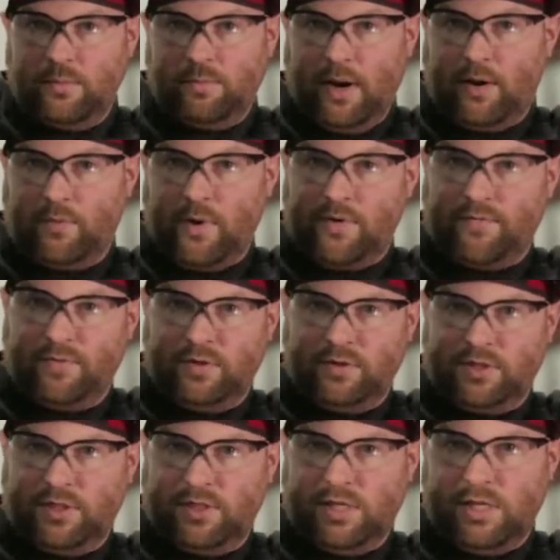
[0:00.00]
by
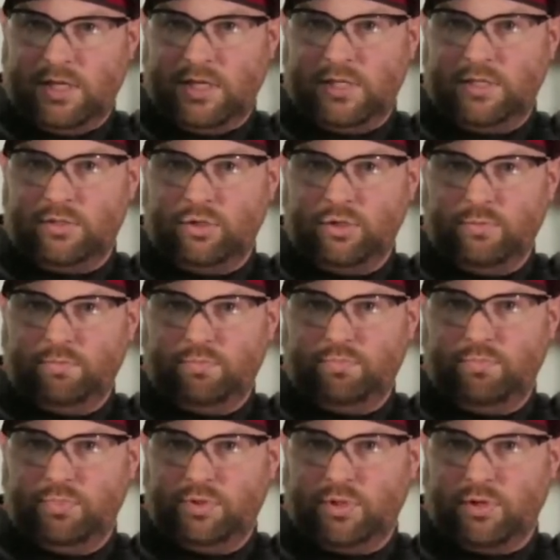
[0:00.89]
referencing the
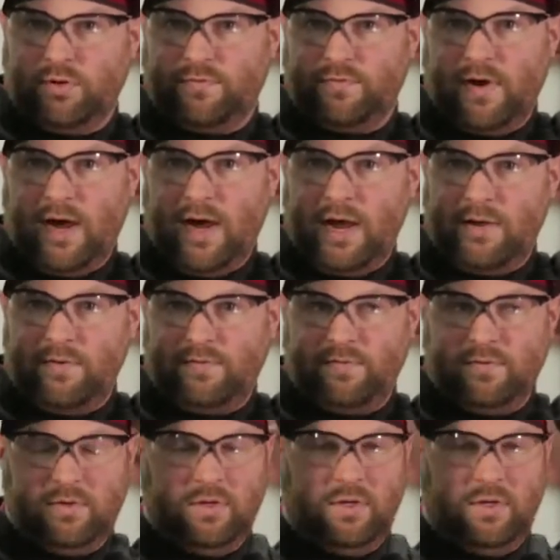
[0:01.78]
E205.